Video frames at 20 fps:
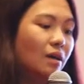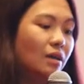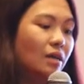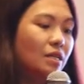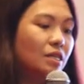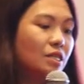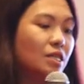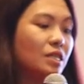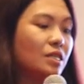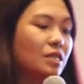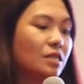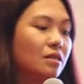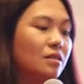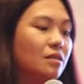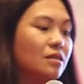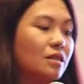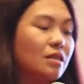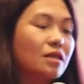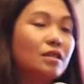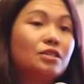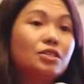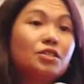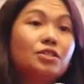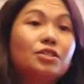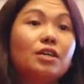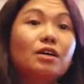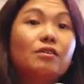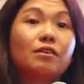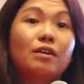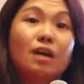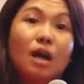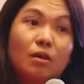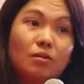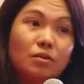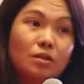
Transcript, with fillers: those things that are most important for our